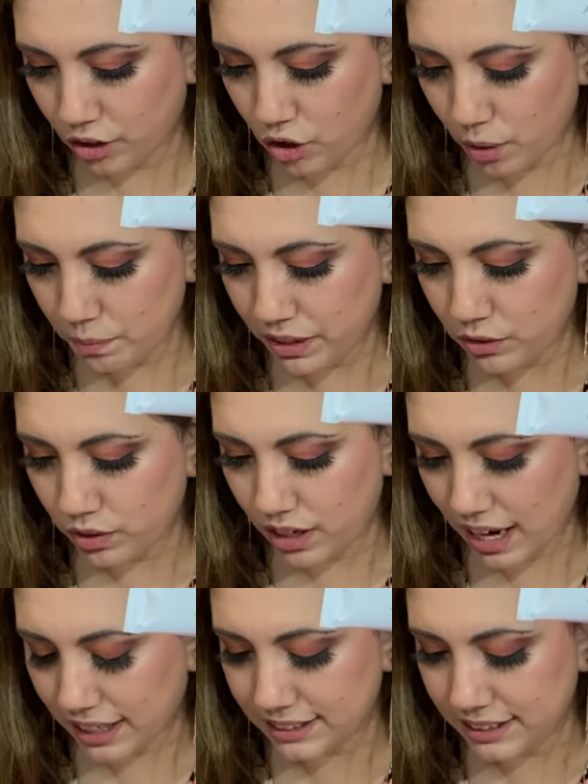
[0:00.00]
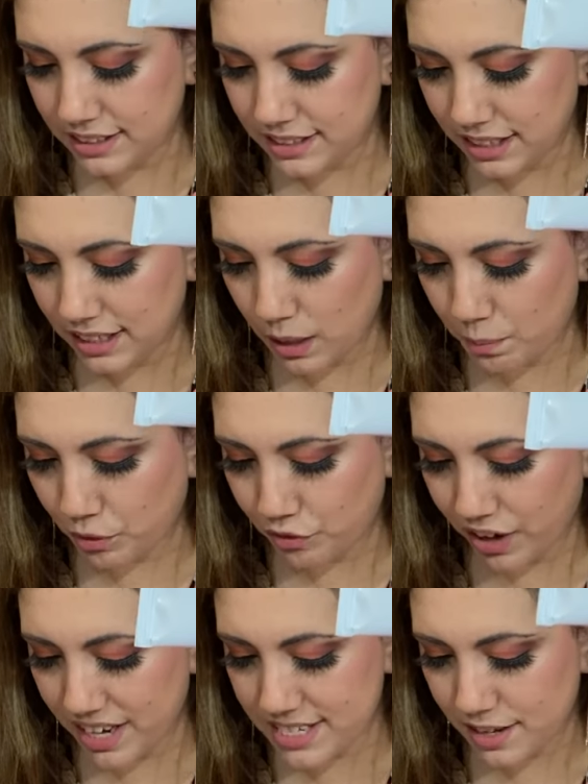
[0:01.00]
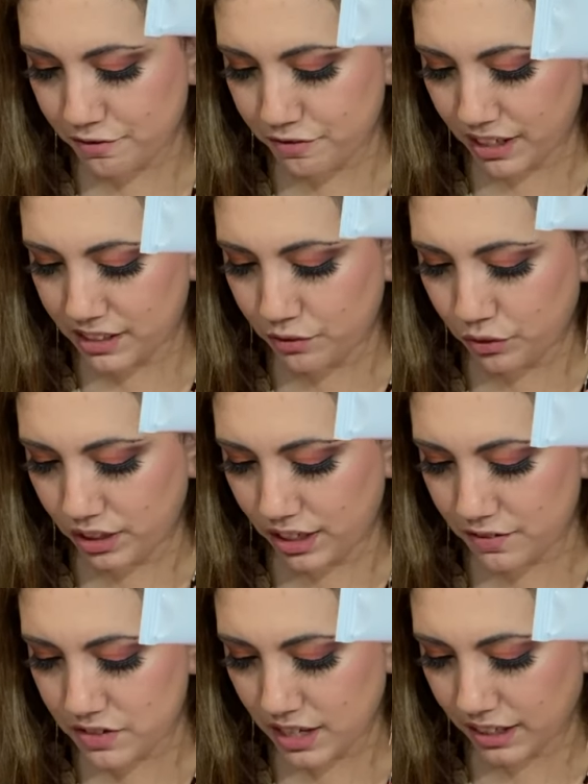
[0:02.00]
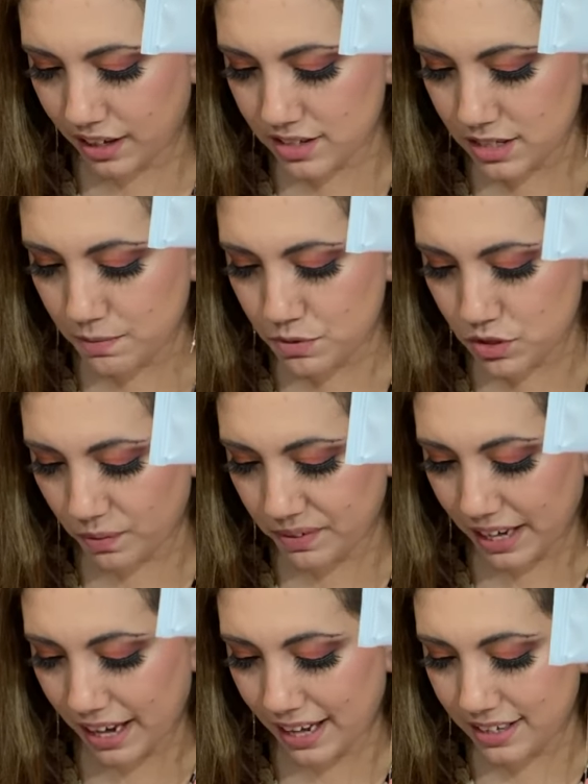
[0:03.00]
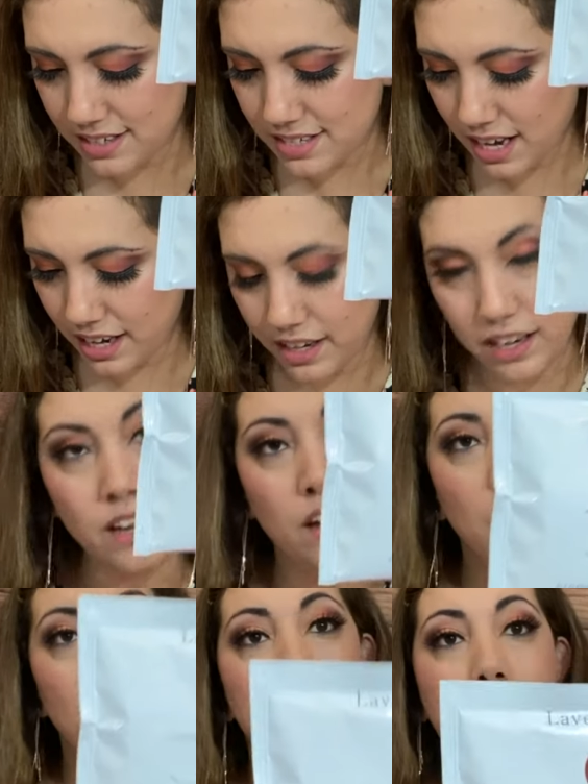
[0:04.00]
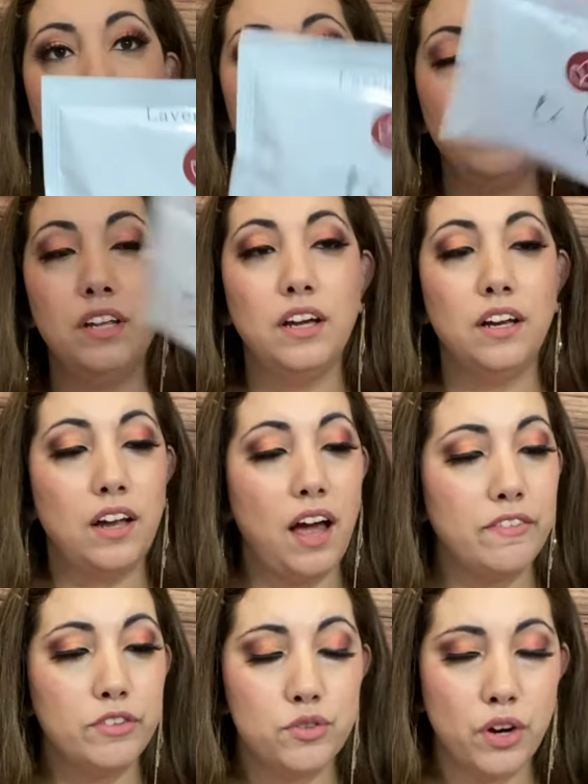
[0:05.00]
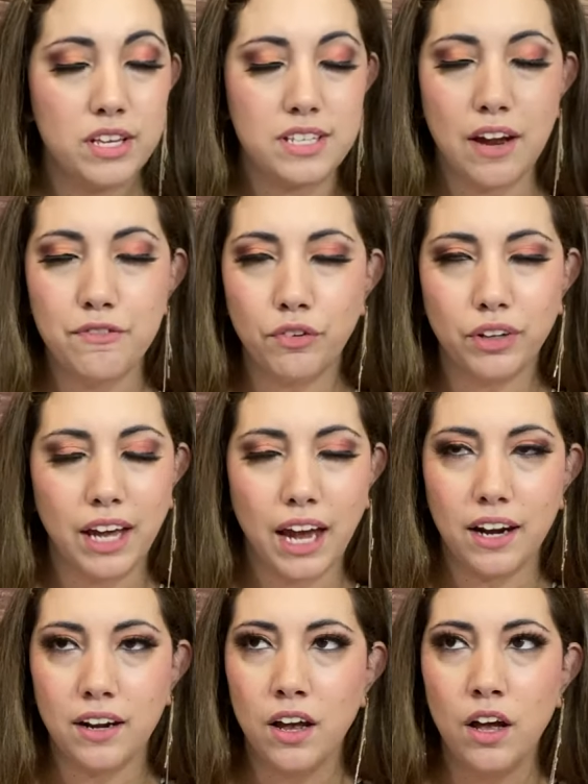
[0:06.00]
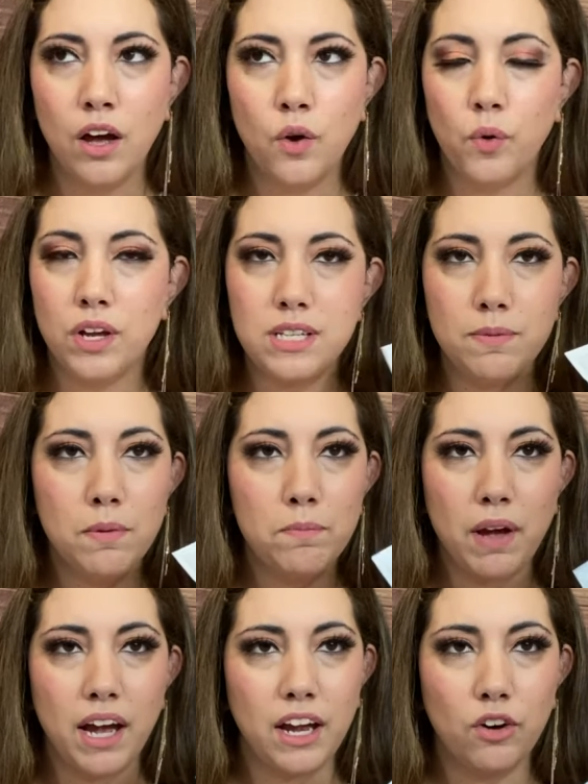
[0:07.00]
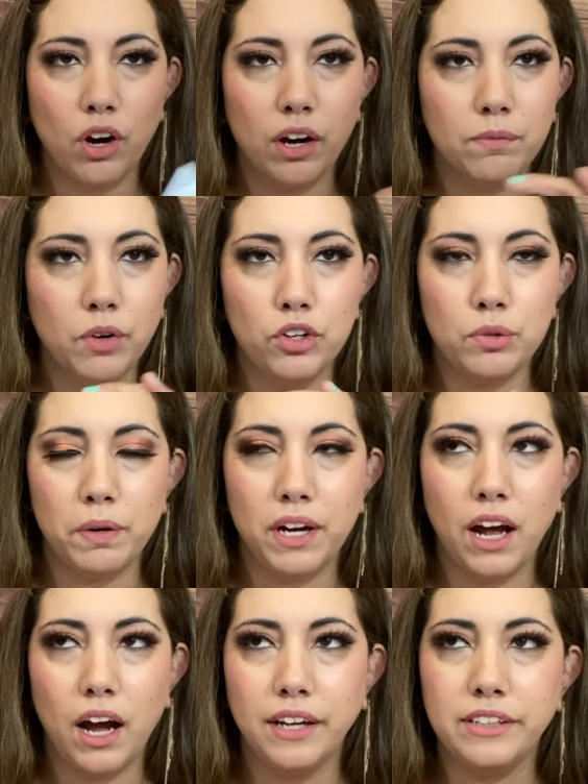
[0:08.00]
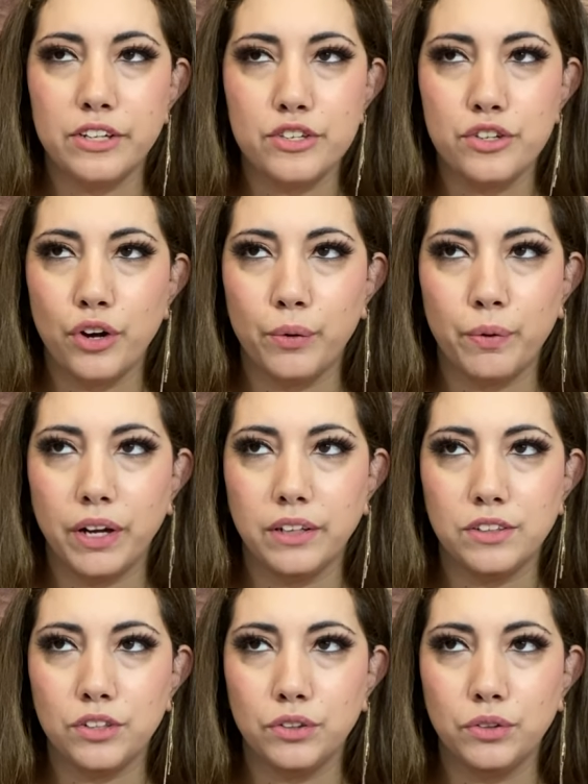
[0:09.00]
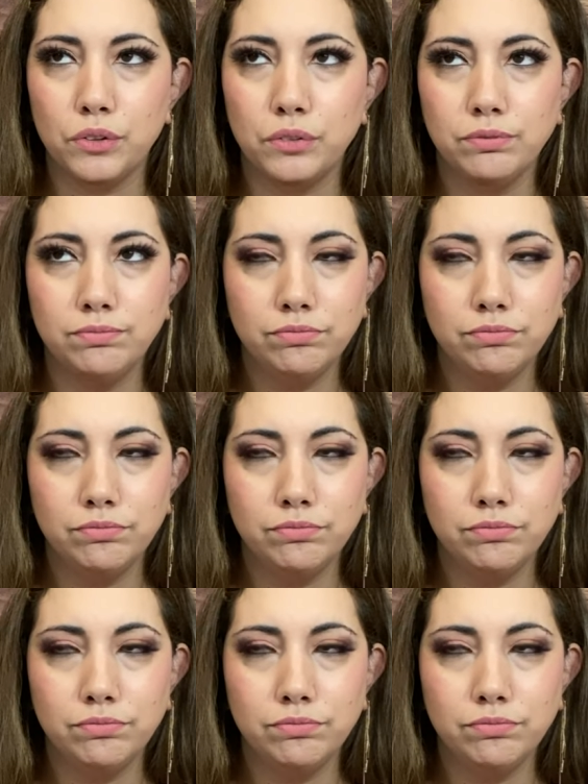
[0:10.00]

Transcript: calming, relaxing tea that provides effective reliefs against insomnia and anxiety. Definitely gonna have to try this. I forget, once I'm in bed or I'm going to bed, I just don't want to